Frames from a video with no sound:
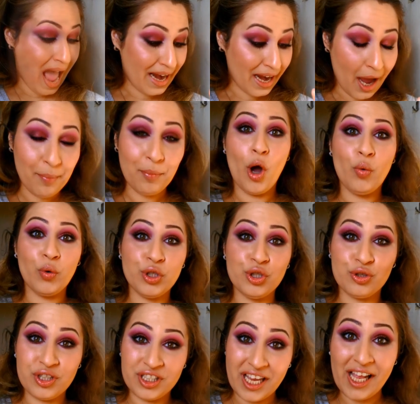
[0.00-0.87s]
and I'm
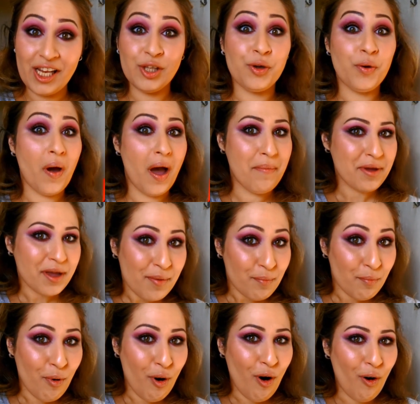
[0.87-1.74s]
going to tell you a
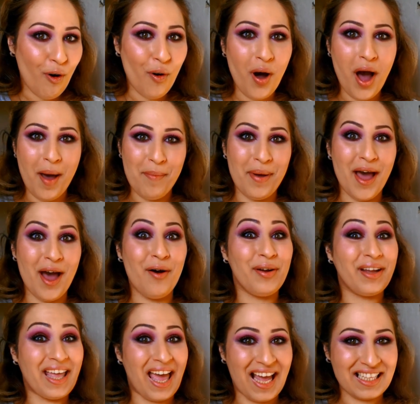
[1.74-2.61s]
bit more
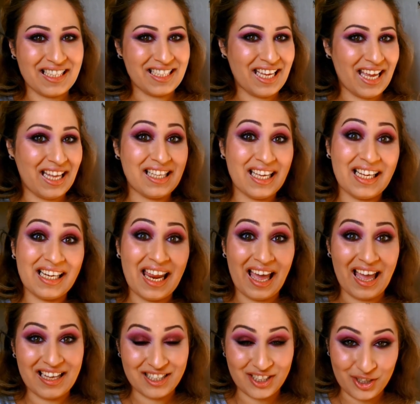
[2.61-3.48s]
about Cartier
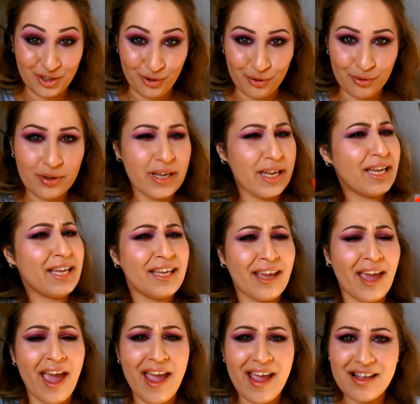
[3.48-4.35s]
Declaration
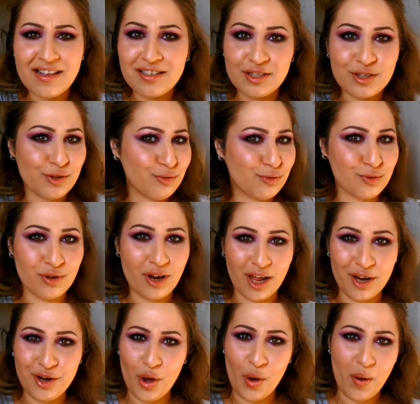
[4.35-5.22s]
in case you do
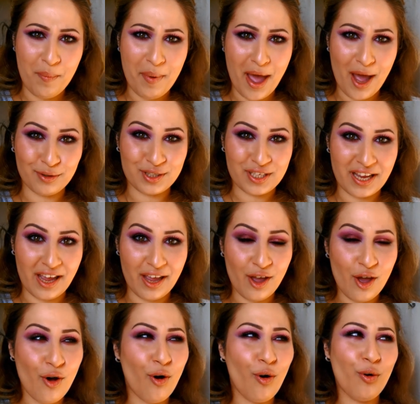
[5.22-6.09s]
not know about
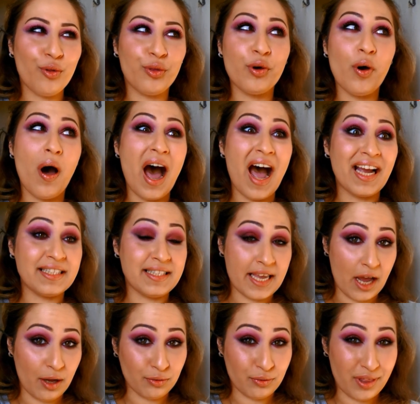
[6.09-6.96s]
it, although I
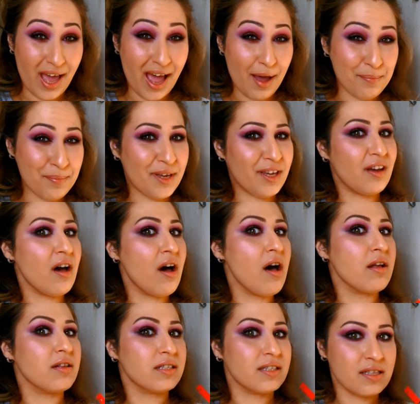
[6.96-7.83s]
doubt that,
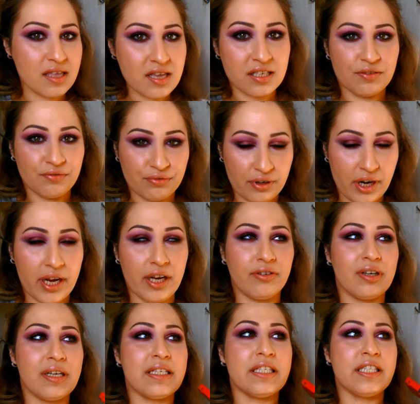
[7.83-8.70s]
because this
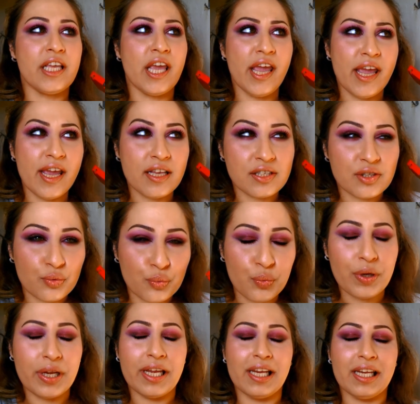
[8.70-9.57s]
fragrance is
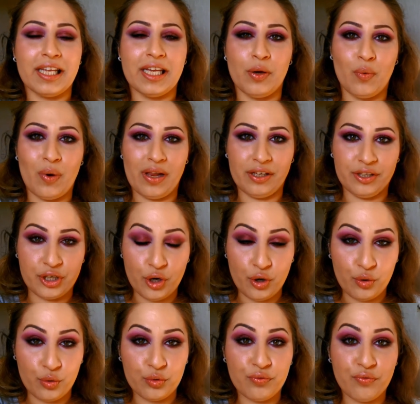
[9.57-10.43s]
really well
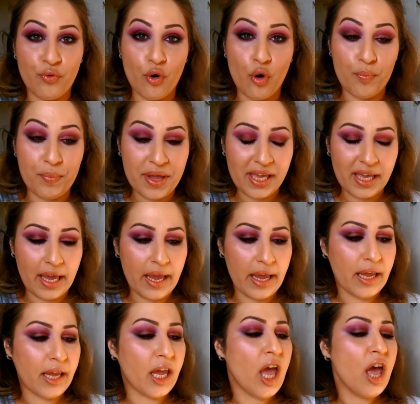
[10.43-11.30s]
known for
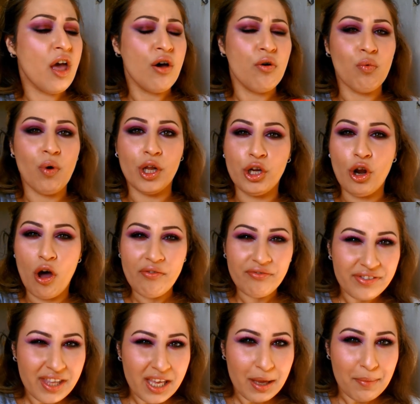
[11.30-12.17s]
being one
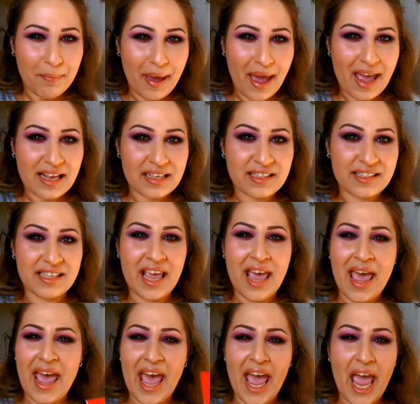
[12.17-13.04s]
of the best
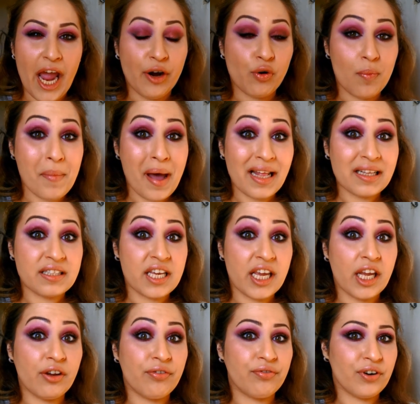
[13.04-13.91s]

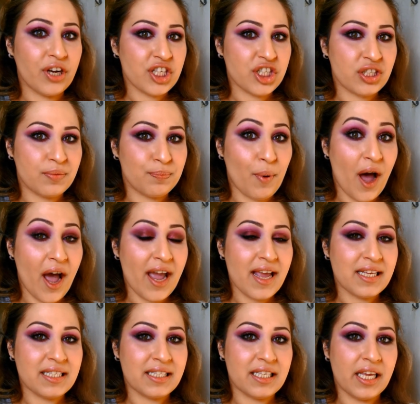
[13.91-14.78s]
aromatic, fresh,
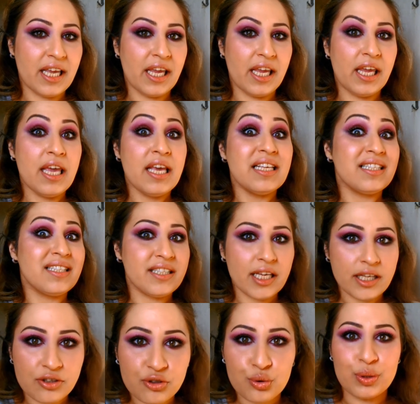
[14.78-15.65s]
spicy,
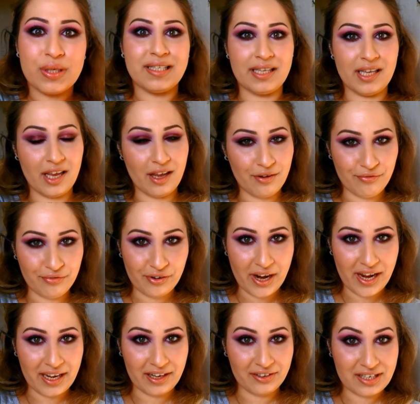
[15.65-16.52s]
citrusy
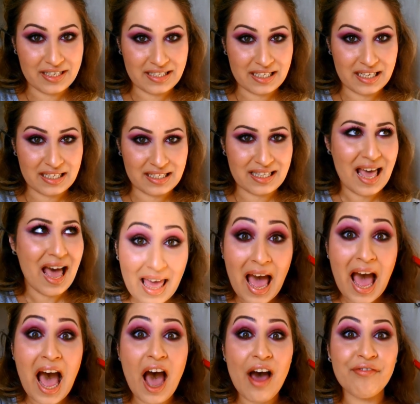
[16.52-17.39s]
fragrances
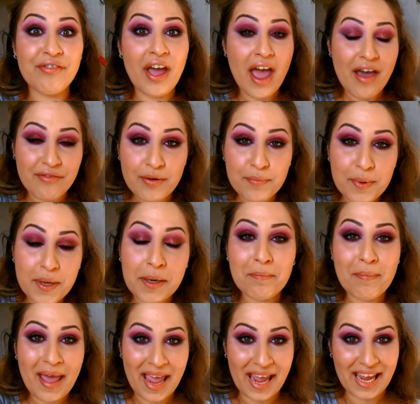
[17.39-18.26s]
that have ever
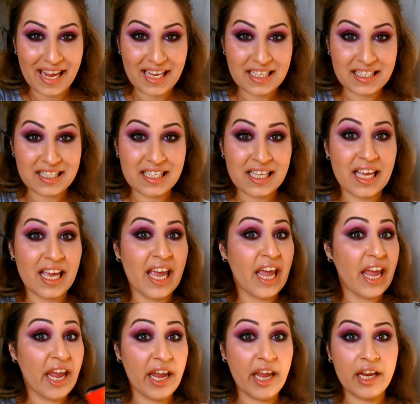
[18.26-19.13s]
been made
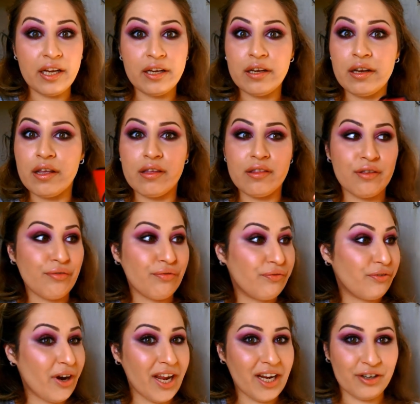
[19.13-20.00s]
in the
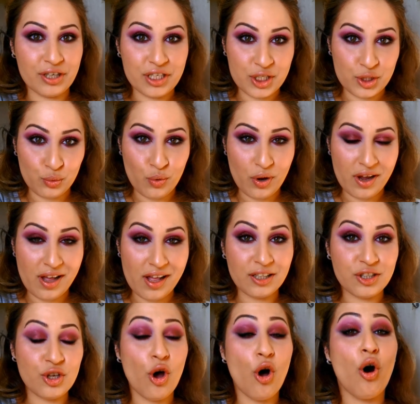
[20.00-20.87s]
fragrance
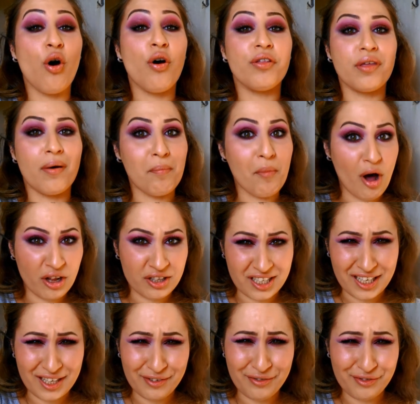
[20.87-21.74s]
world or the
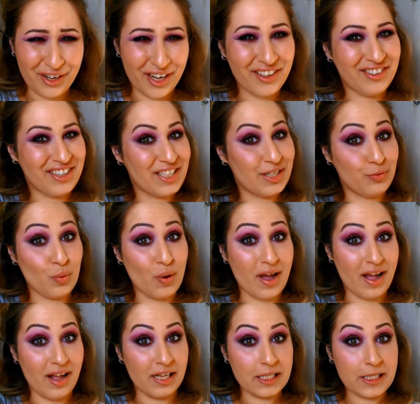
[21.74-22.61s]
modern fragrance
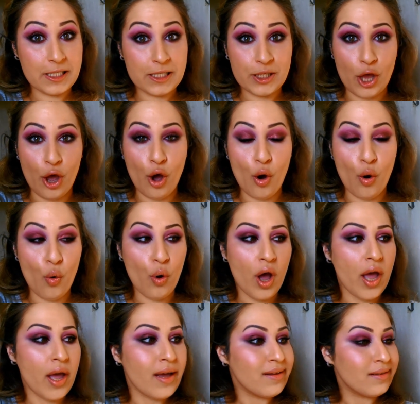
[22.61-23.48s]
world.
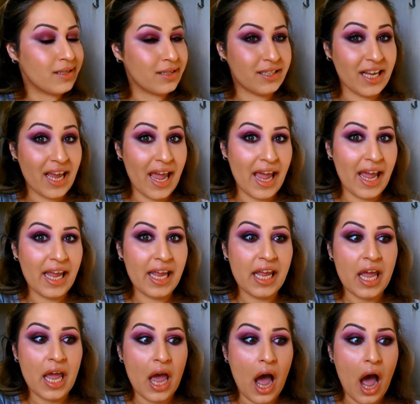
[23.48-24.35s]
So
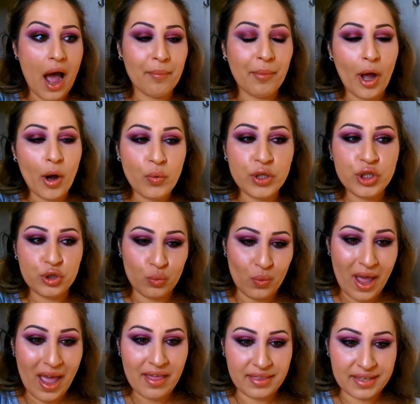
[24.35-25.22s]
today I'm going to
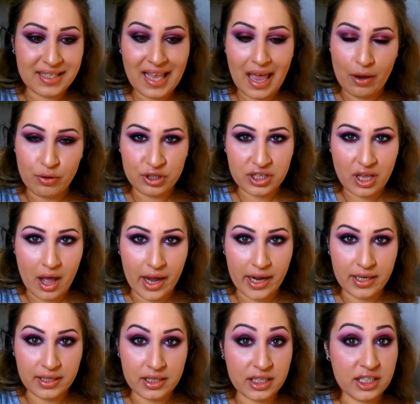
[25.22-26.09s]
wear this
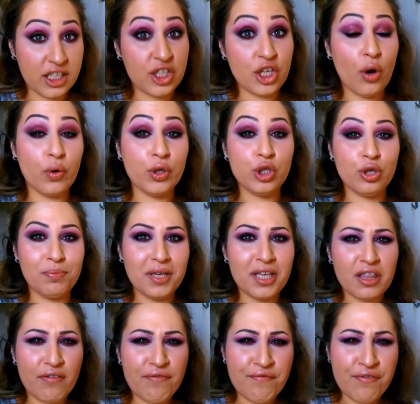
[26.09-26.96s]
outside. It is going to
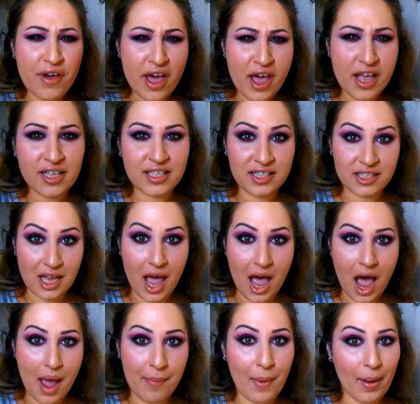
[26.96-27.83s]
be the first
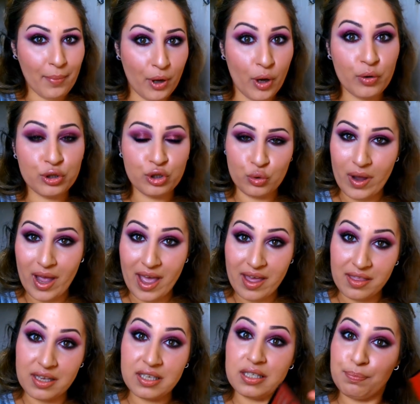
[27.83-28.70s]
time I'm going to
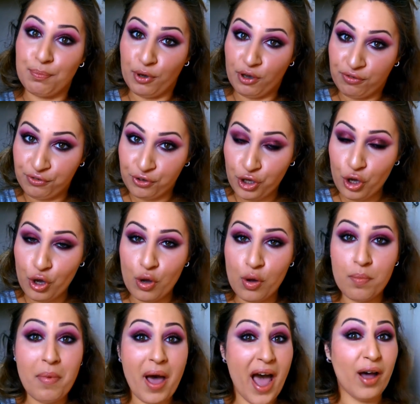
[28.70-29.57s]
wear this
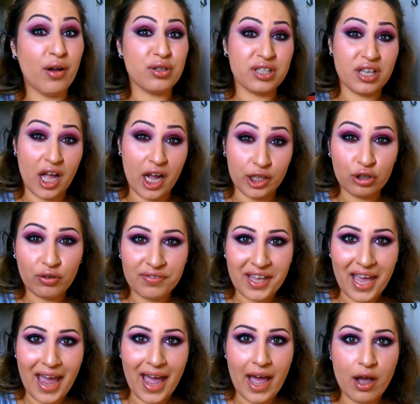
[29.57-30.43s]
perfume outside of
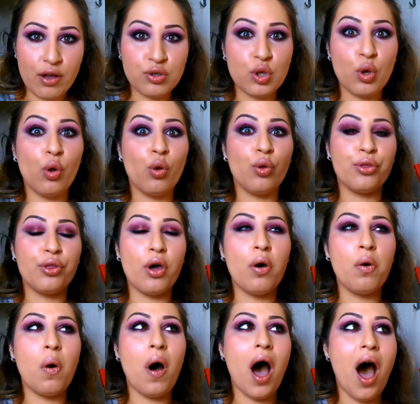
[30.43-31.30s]
the house,
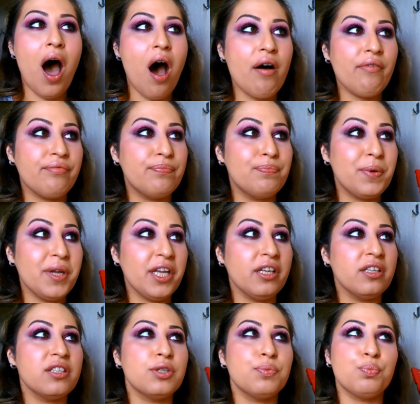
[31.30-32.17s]
although I've
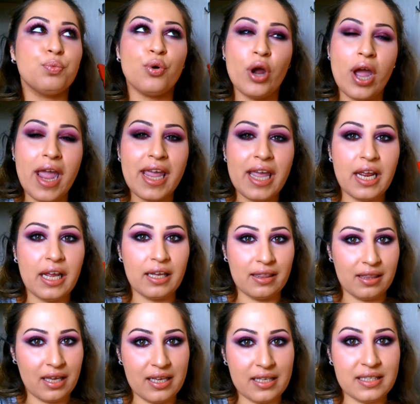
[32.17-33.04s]
been
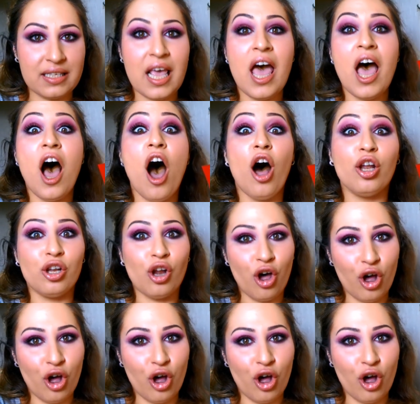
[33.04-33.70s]
spraying this a